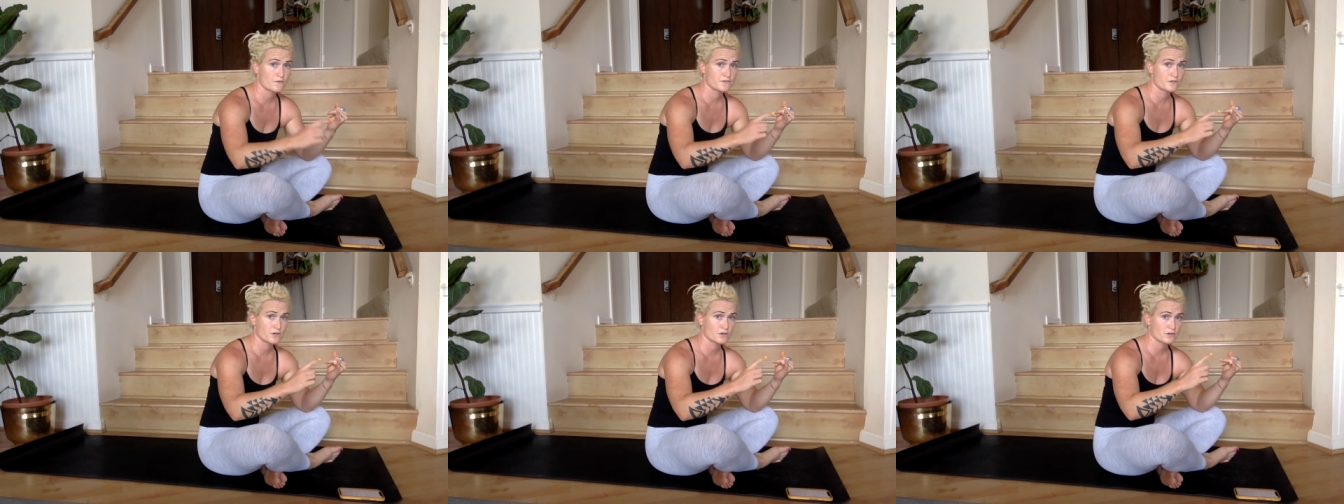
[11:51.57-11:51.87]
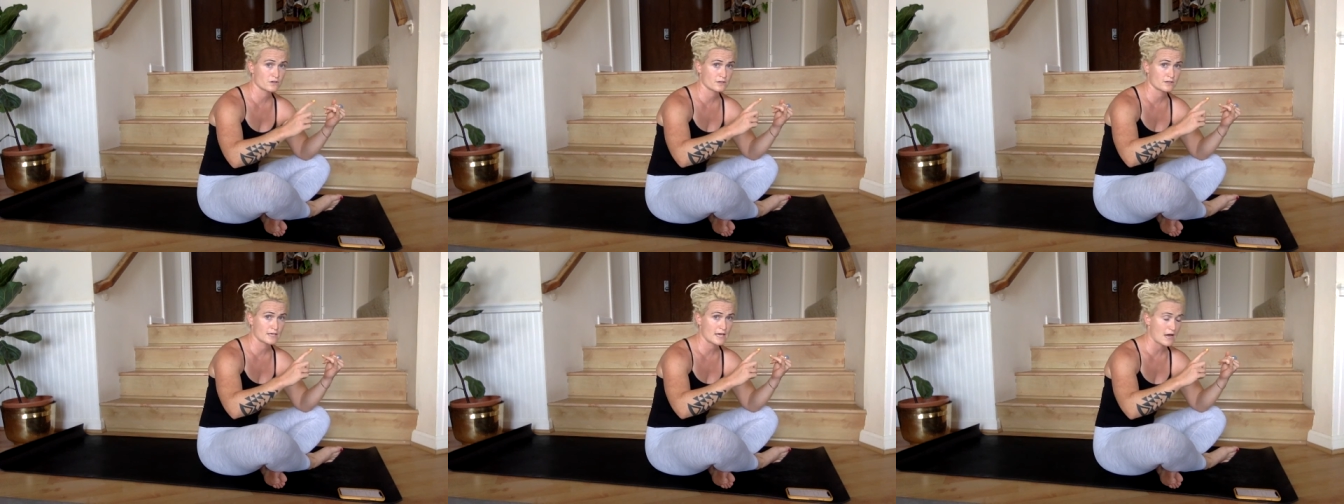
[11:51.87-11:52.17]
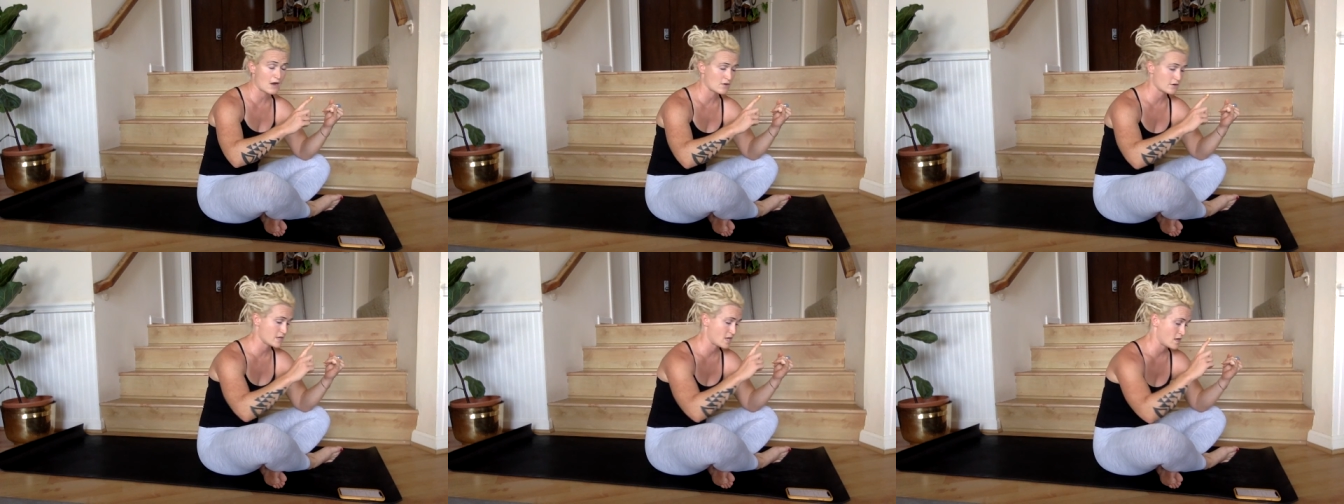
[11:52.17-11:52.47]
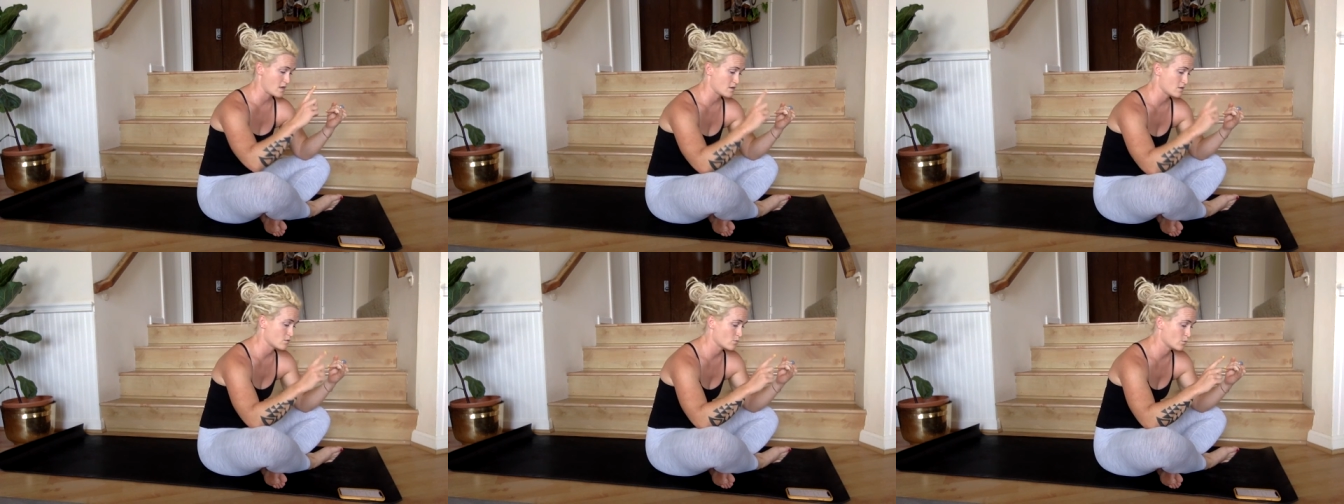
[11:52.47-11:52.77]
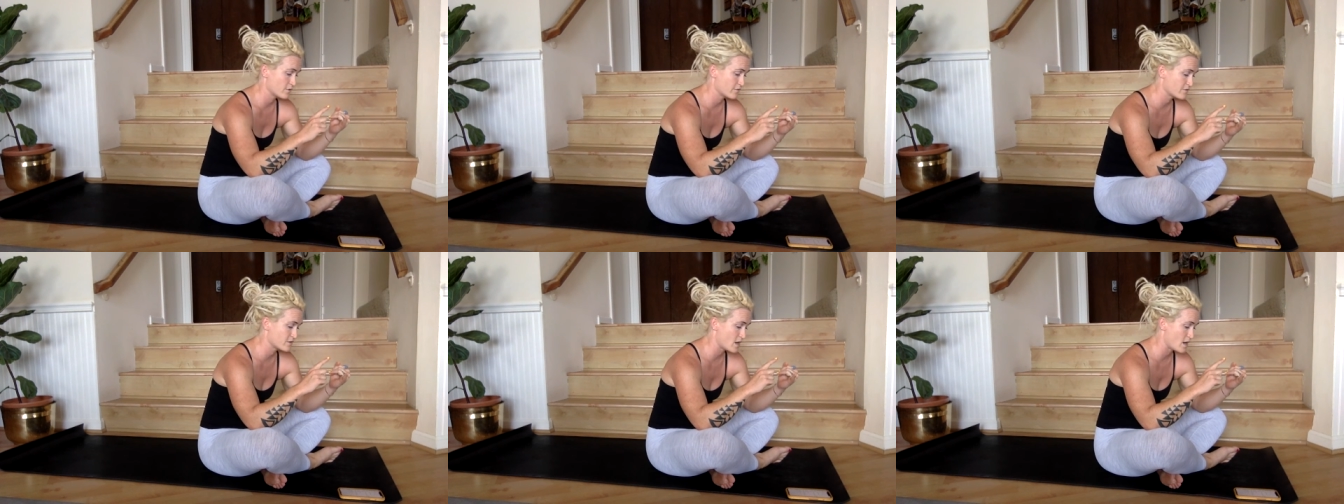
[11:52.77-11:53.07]
And so if you're
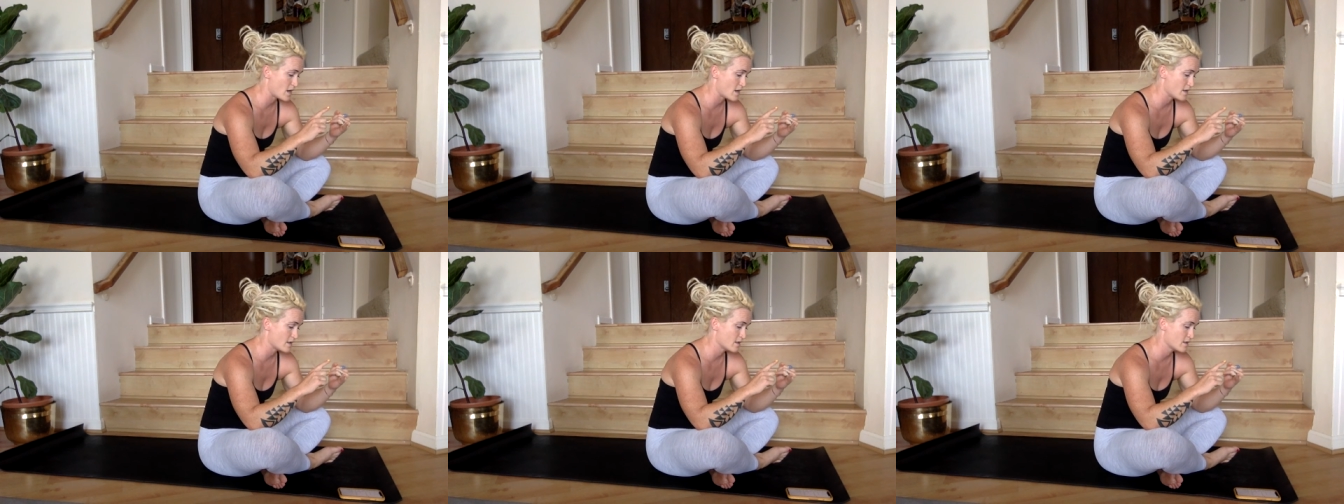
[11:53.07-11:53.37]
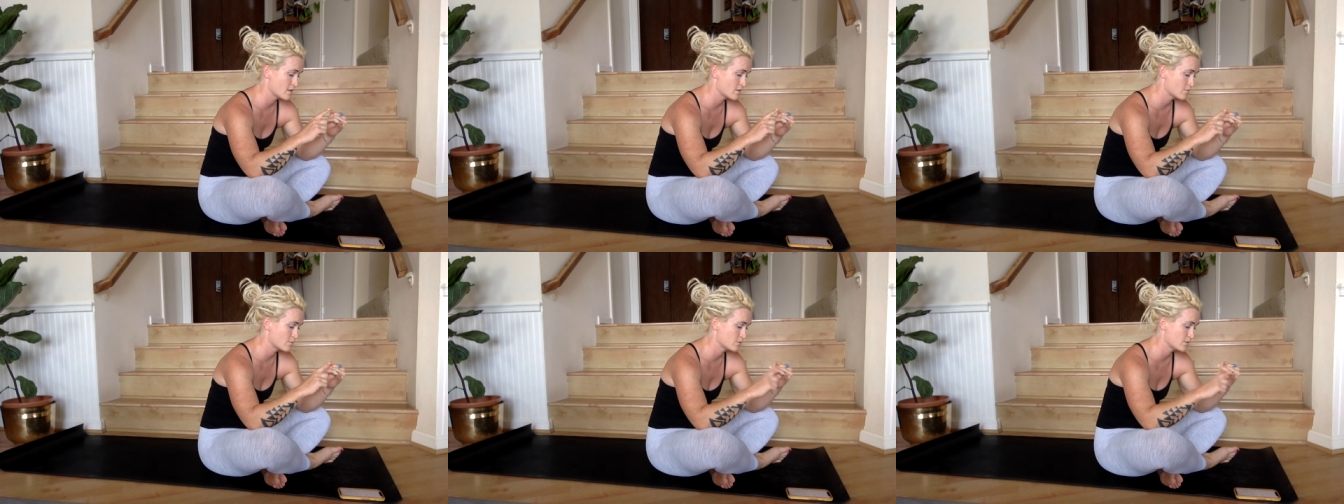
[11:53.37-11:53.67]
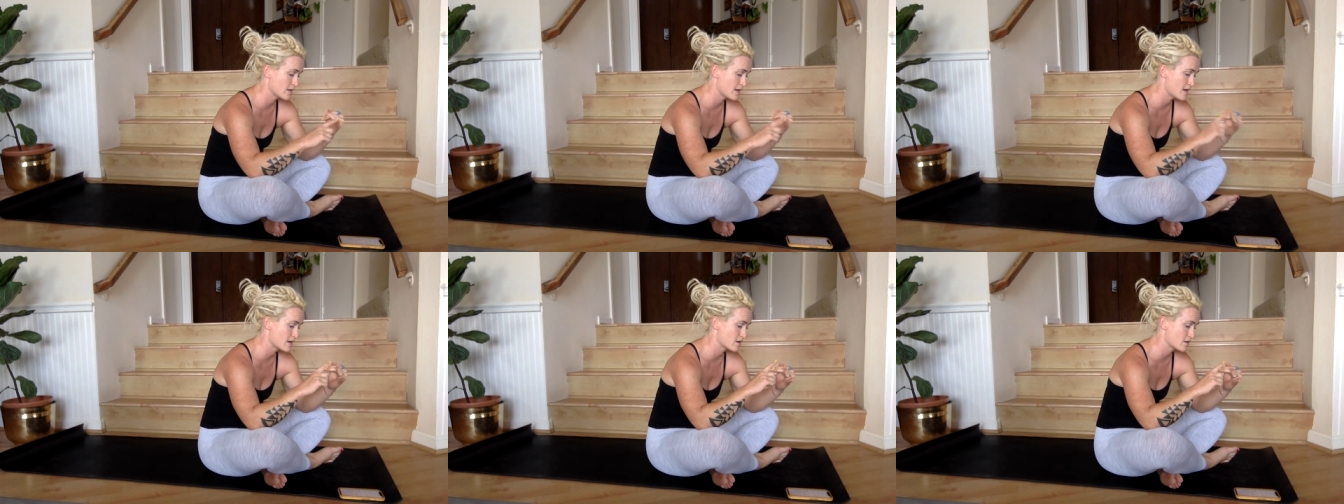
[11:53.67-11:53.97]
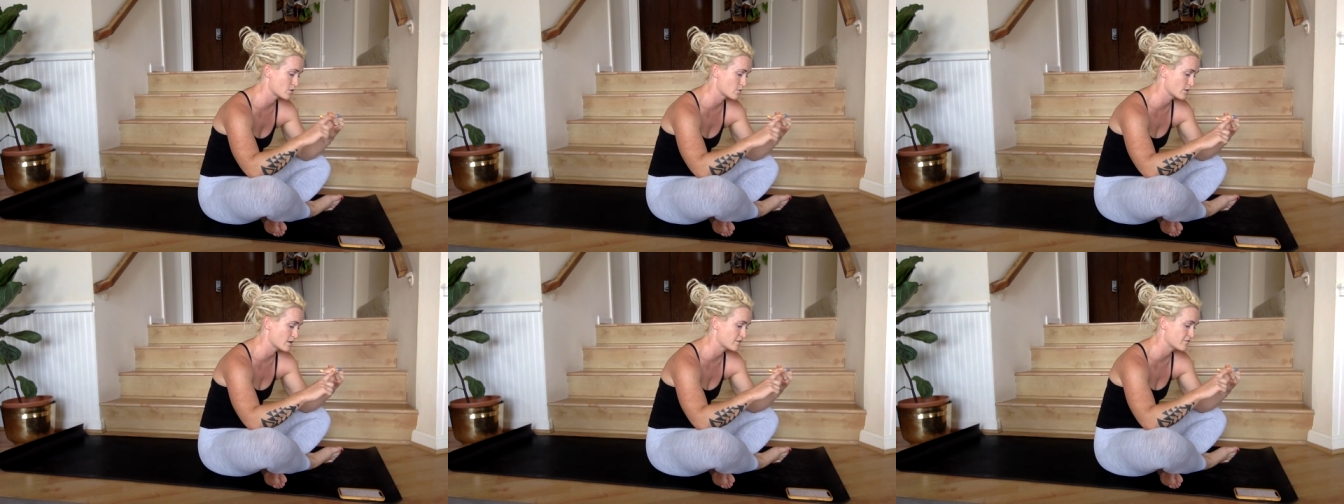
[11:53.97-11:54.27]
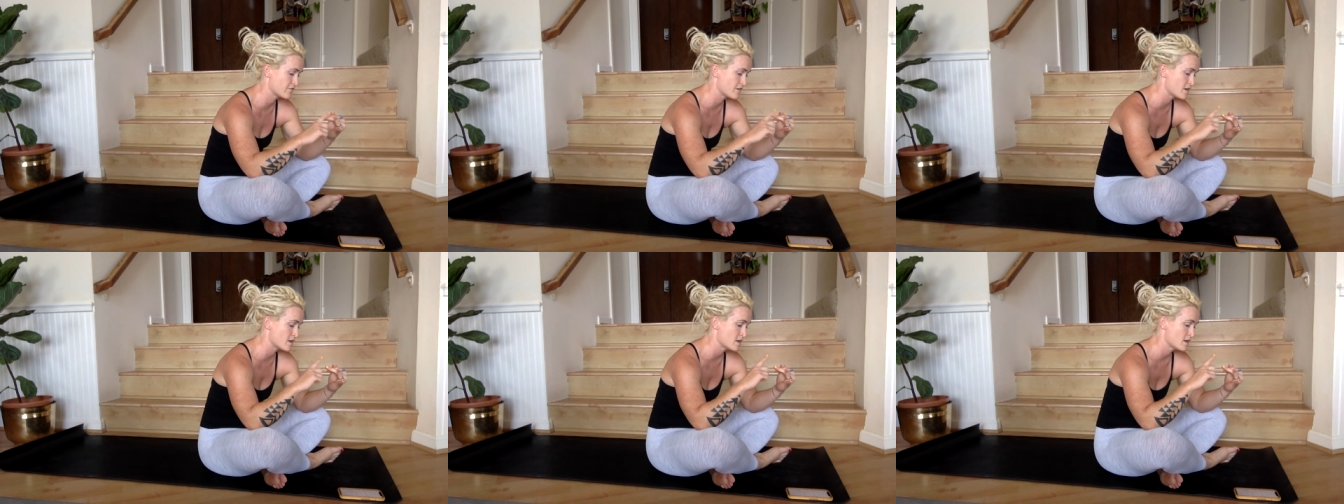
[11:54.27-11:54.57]
counting, we've got plank,
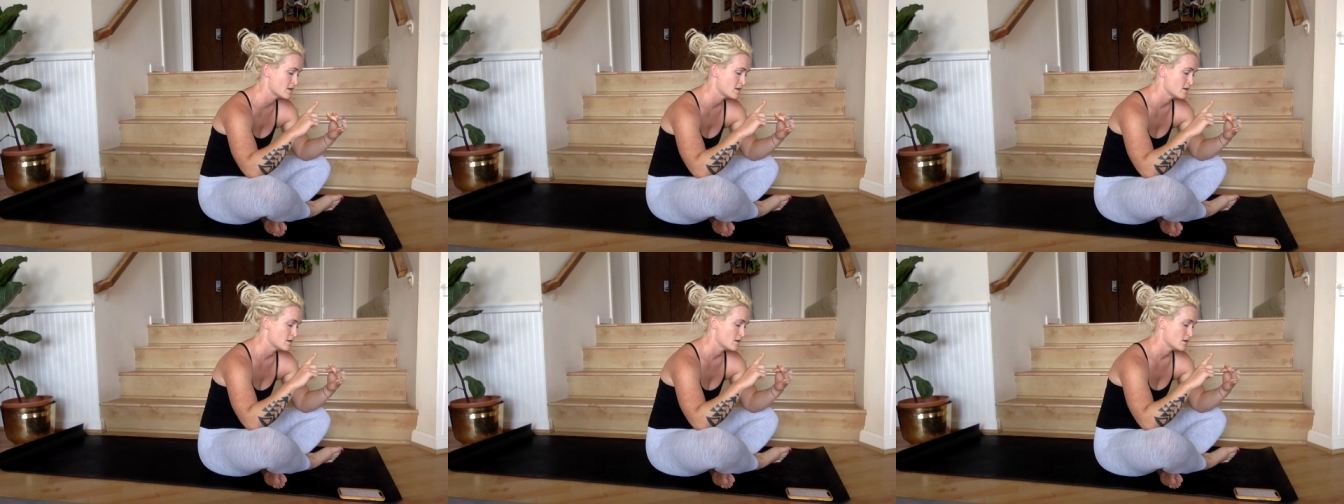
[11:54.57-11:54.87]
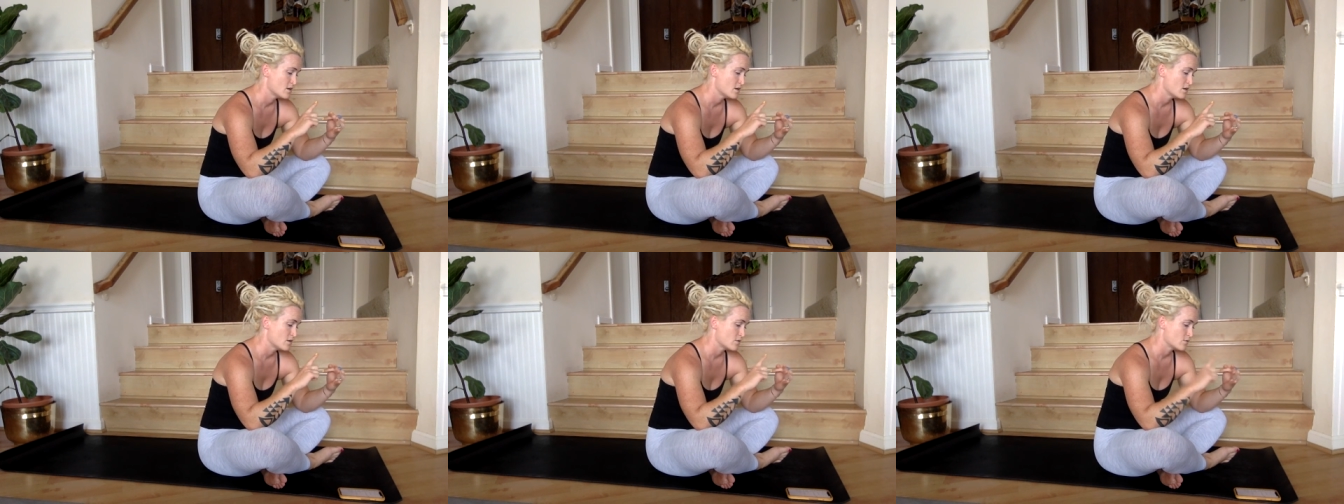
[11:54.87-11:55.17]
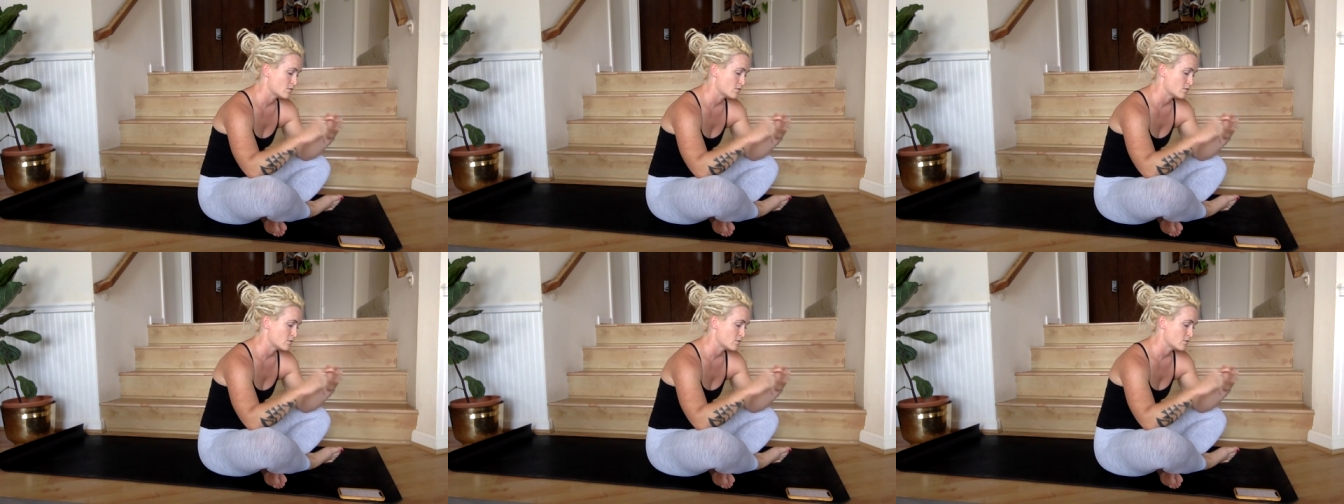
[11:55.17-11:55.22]
quick feet,